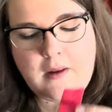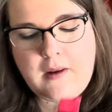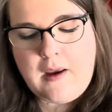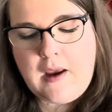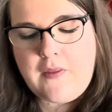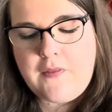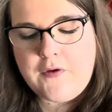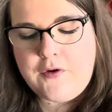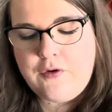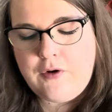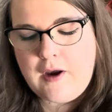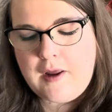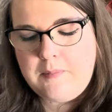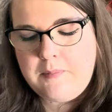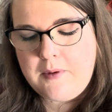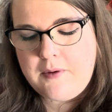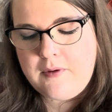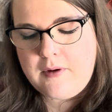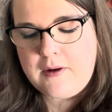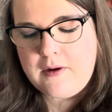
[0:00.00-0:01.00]
And the
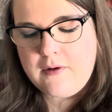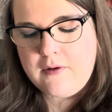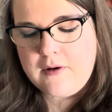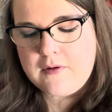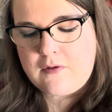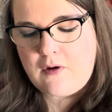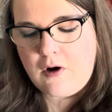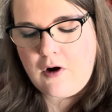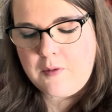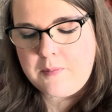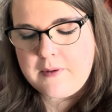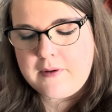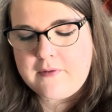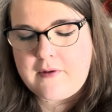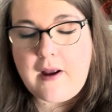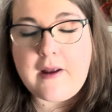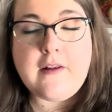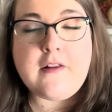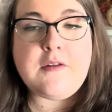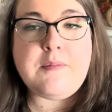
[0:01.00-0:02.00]
cranberry here is hard because
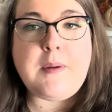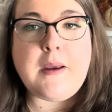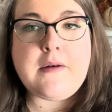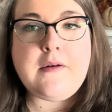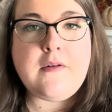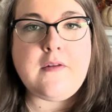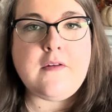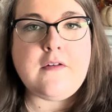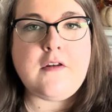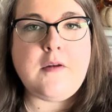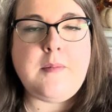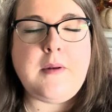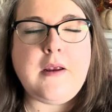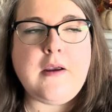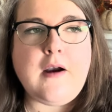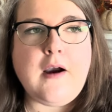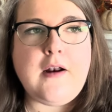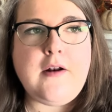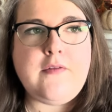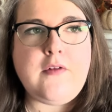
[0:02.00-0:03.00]
I expected this to be
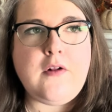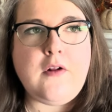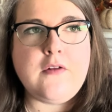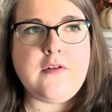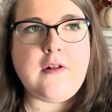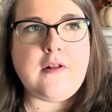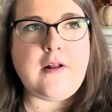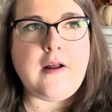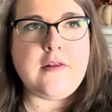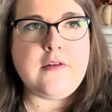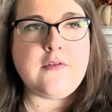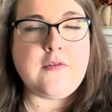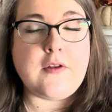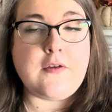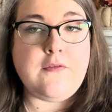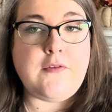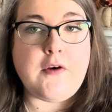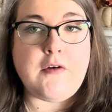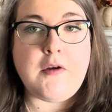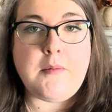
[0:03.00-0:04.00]
kind of along the lines of like
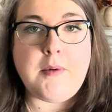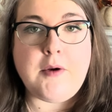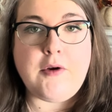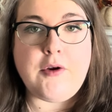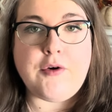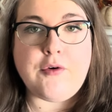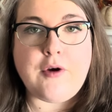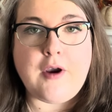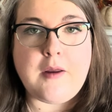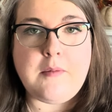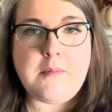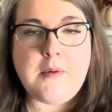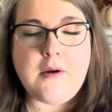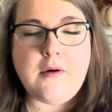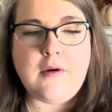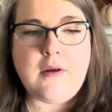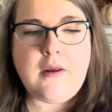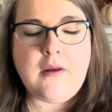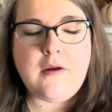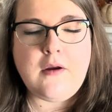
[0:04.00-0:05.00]
Very Merry
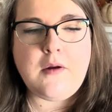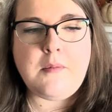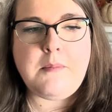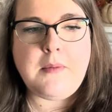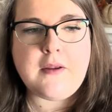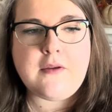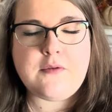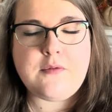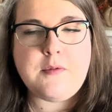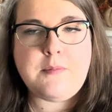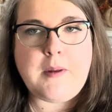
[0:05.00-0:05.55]
Cranberry mixed with